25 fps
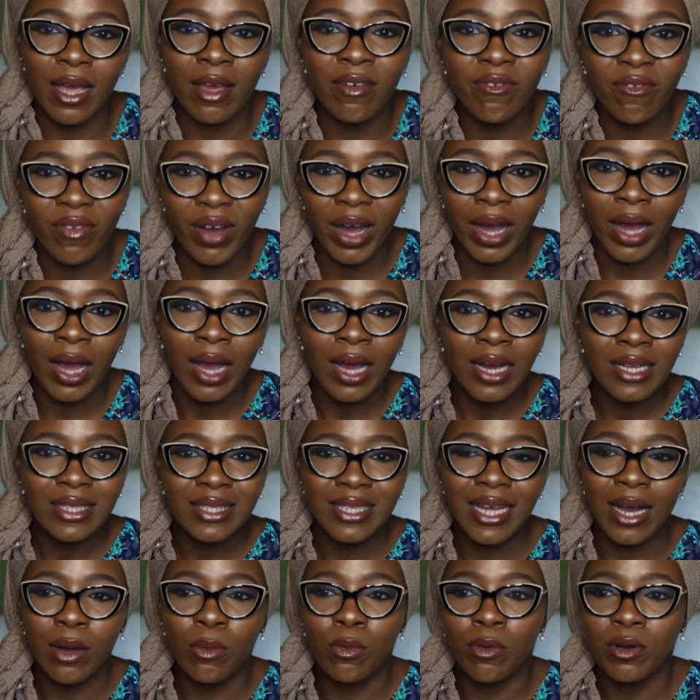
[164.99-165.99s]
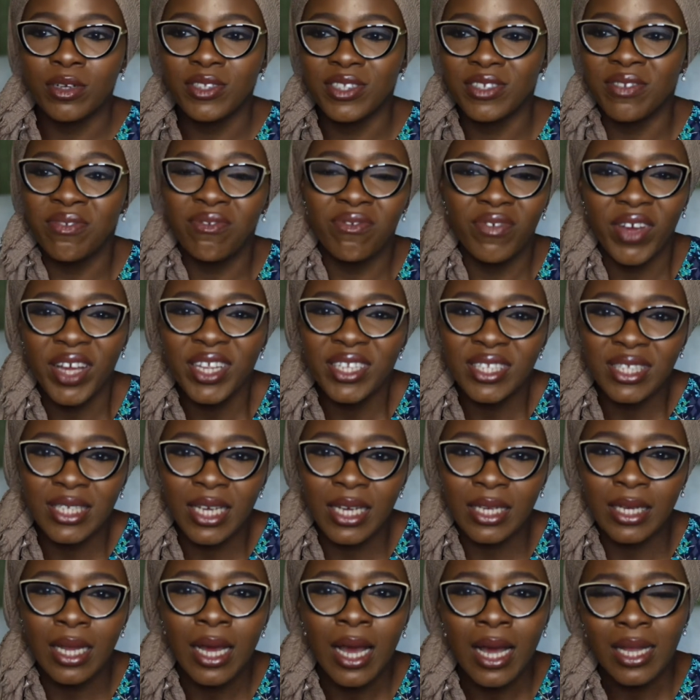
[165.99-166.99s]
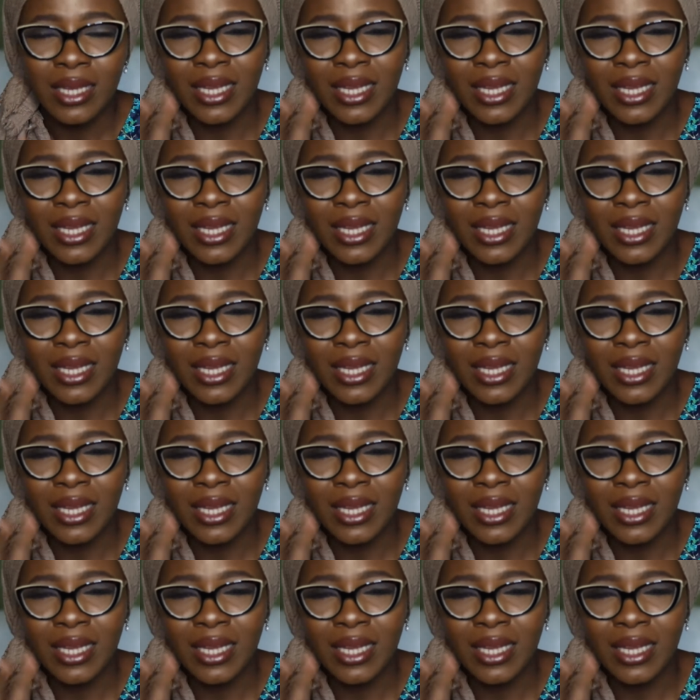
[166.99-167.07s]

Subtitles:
ever that was invented.